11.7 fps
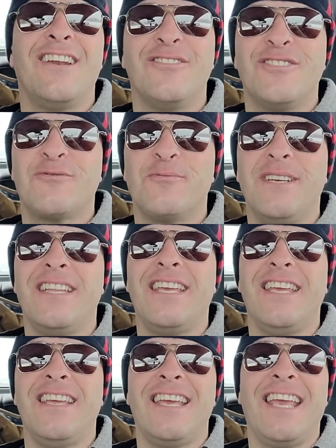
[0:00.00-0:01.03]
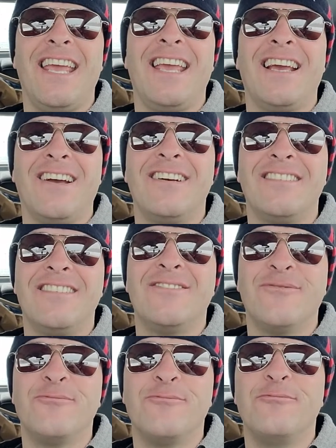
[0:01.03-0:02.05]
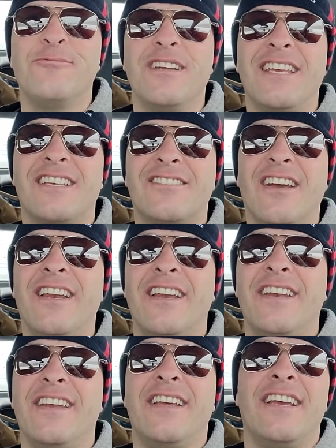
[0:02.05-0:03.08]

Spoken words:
you know, just really, really excited.